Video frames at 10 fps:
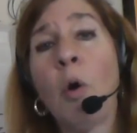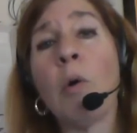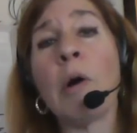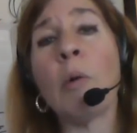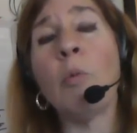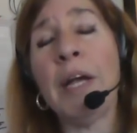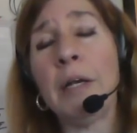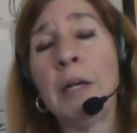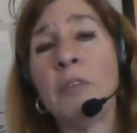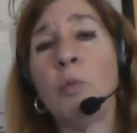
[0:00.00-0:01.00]
or a
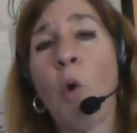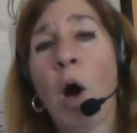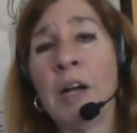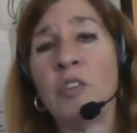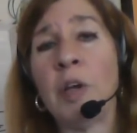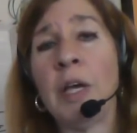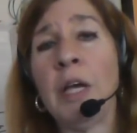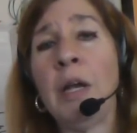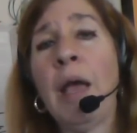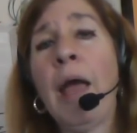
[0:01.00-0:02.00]
witness watching it,